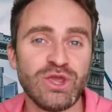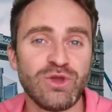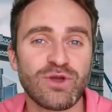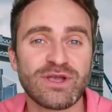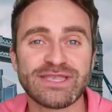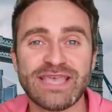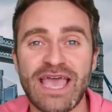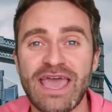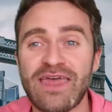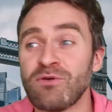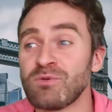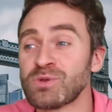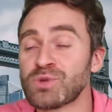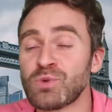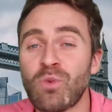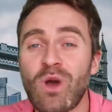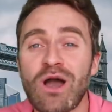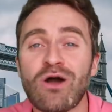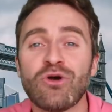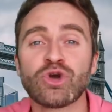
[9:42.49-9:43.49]
You could say that was
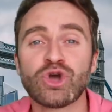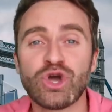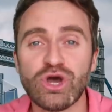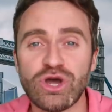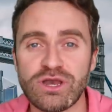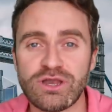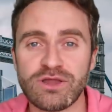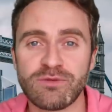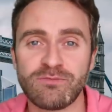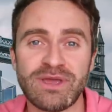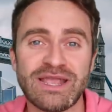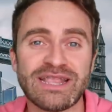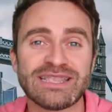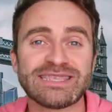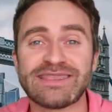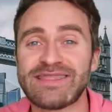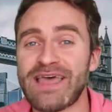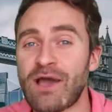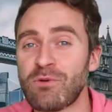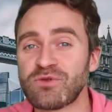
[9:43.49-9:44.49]
well good,
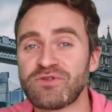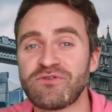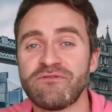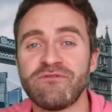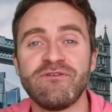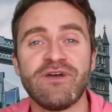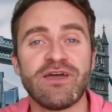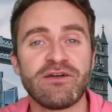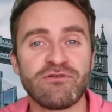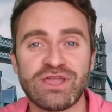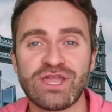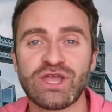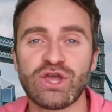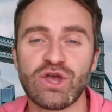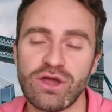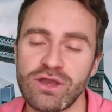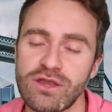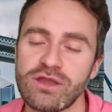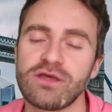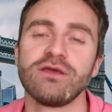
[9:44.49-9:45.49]
means that was very
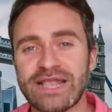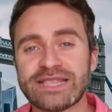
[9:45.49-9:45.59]
good.